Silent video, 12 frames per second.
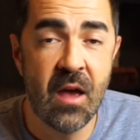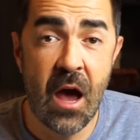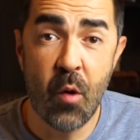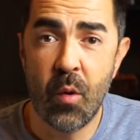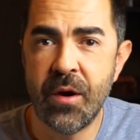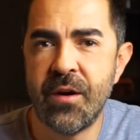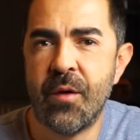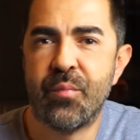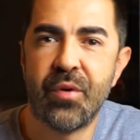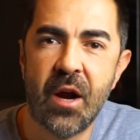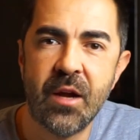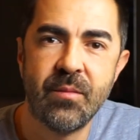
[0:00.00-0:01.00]
I wanted a
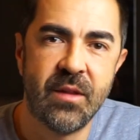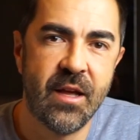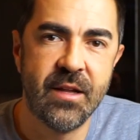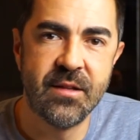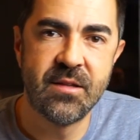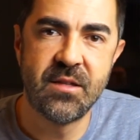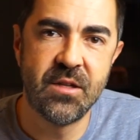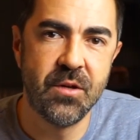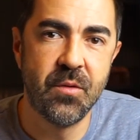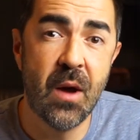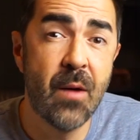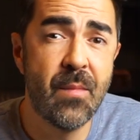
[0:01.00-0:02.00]
prime lens
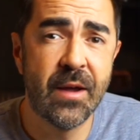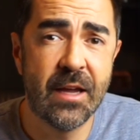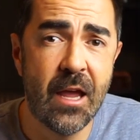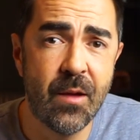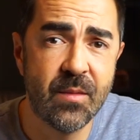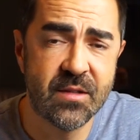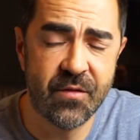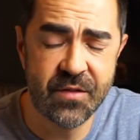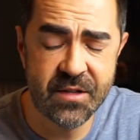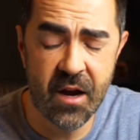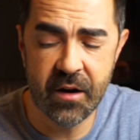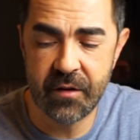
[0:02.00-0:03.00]
to up my game as a
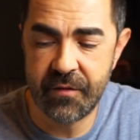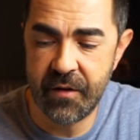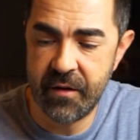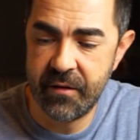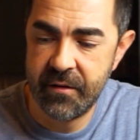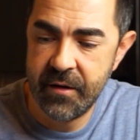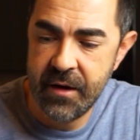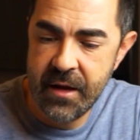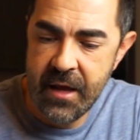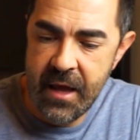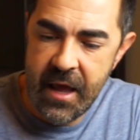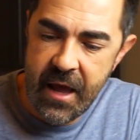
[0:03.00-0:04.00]
photographer,
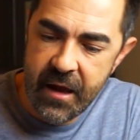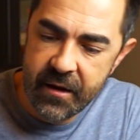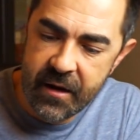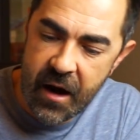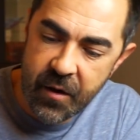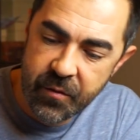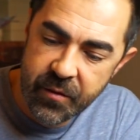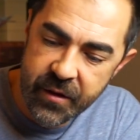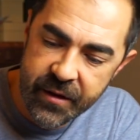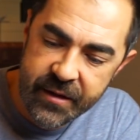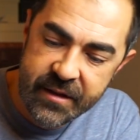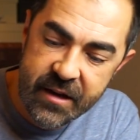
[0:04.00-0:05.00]
and I
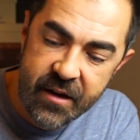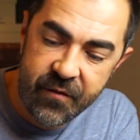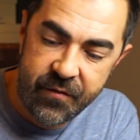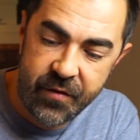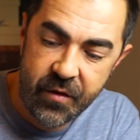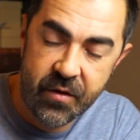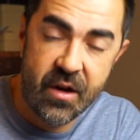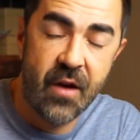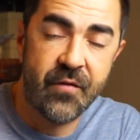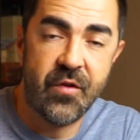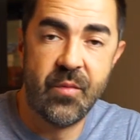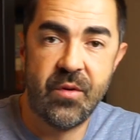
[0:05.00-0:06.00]
really didn't feel
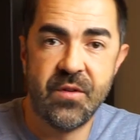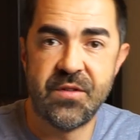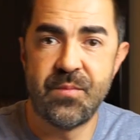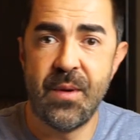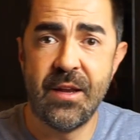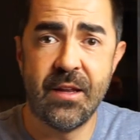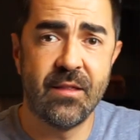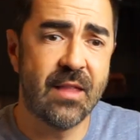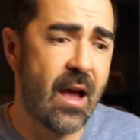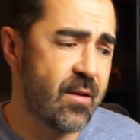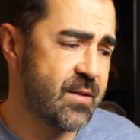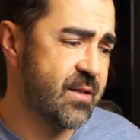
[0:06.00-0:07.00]
comfortable spending
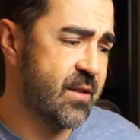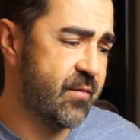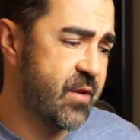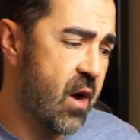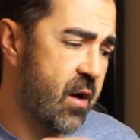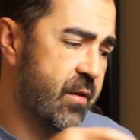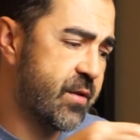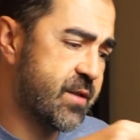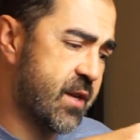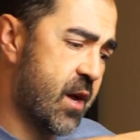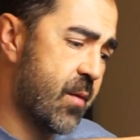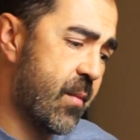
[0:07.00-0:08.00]
thousands of dollars
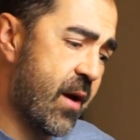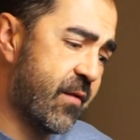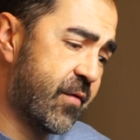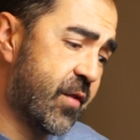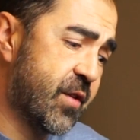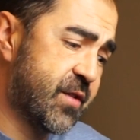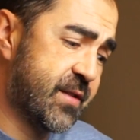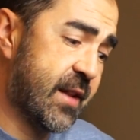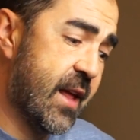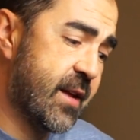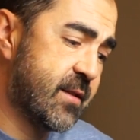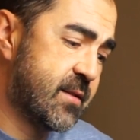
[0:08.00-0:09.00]
on my first
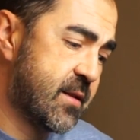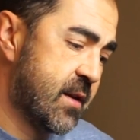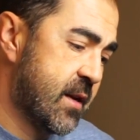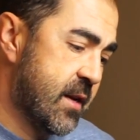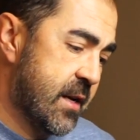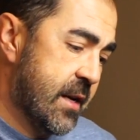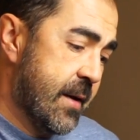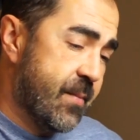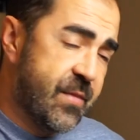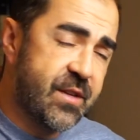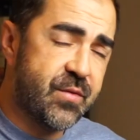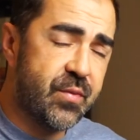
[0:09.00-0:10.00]
lens.
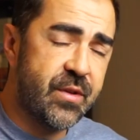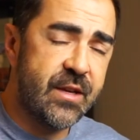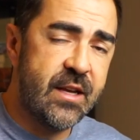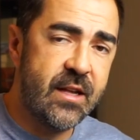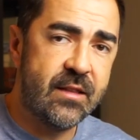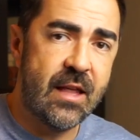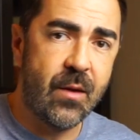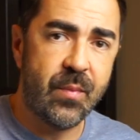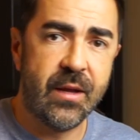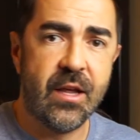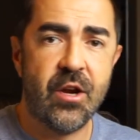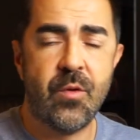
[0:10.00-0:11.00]
This really hit that
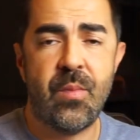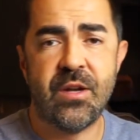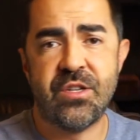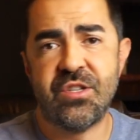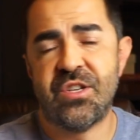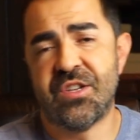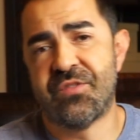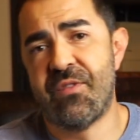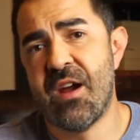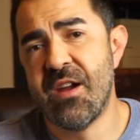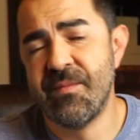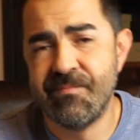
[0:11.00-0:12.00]
beginner budget just
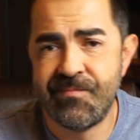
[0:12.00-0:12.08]
right.